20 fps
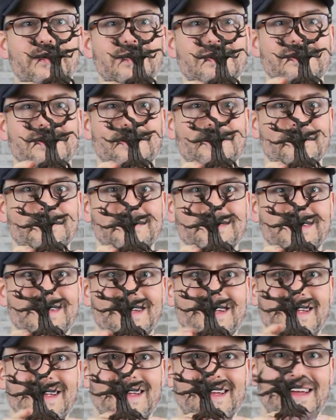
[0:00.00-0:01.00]
its own.
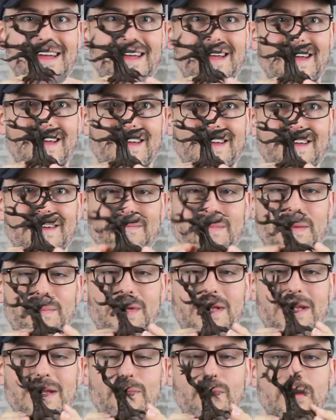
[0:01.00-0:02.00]
And
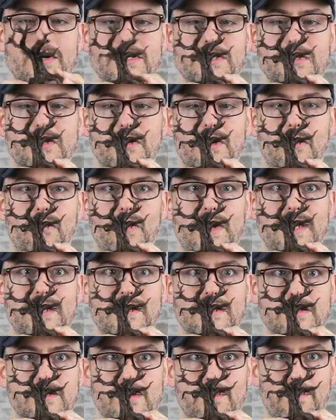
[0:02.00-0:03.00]
maybe he was
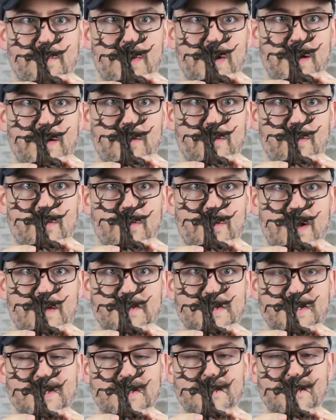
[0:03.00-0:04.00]
awakened by
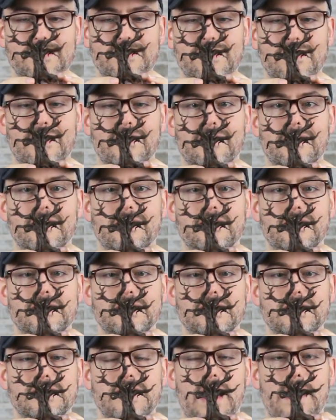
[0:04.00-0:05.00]
Ravisin.
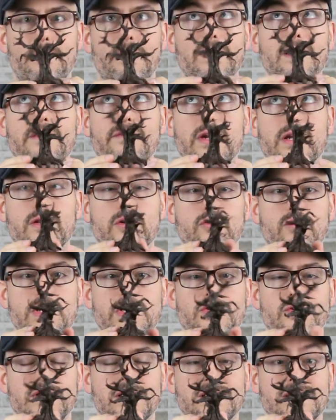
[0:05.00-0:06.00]
This is, I believe, another
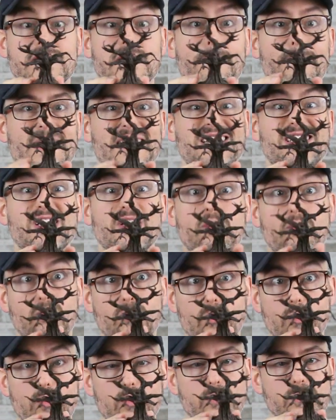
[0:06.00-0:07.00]
creature that's in the basic
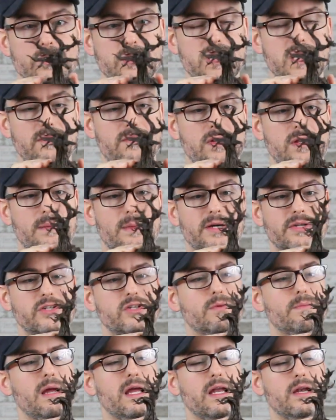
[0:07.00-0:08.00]
rules, even the
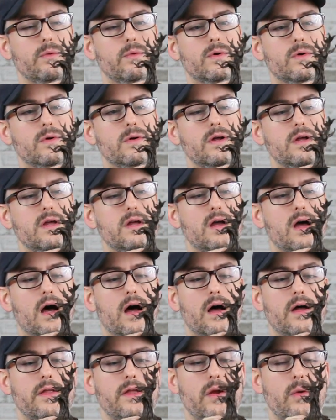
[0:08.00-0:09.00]
monster manual,
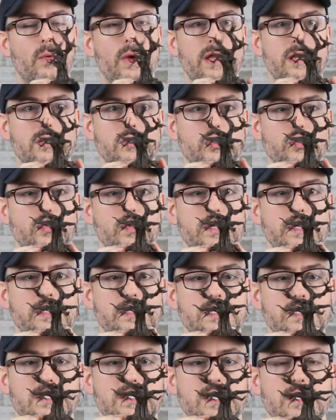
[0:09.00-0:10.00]
the Awakened
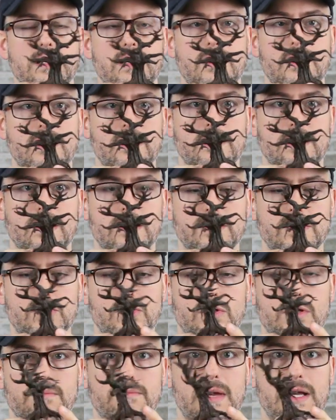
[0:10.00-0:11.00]
Trees, because
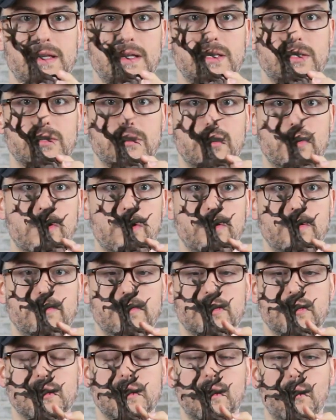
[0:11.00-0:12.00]
you can make these on your own.
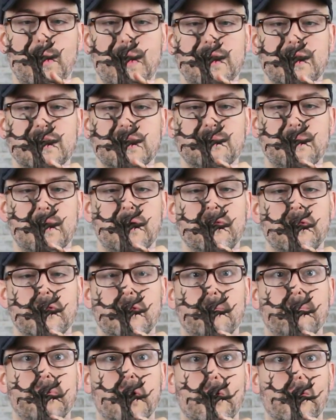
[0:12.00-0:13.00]
There's an Awaken spell that
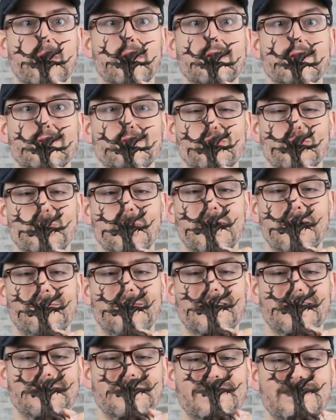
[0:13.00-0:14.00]
the Bard and the Druid have
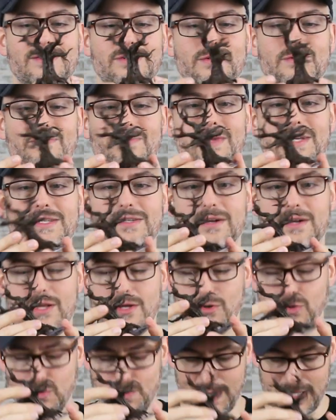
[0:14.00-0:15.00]
access to. He's on a
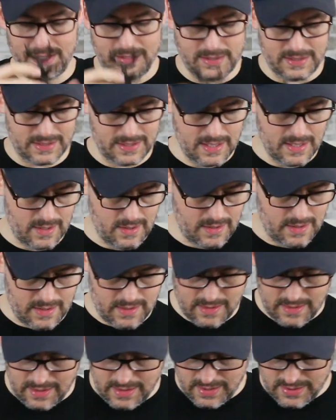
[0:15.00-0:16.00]
huge base,
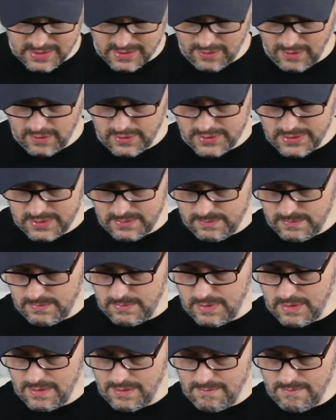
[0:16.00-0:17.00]
and that is an
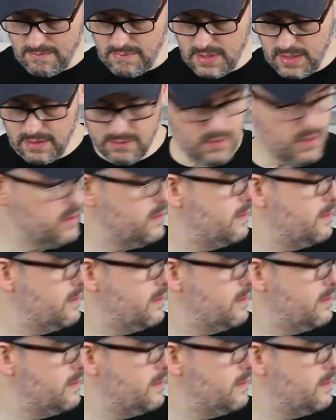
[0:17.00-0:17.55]
awesome mini right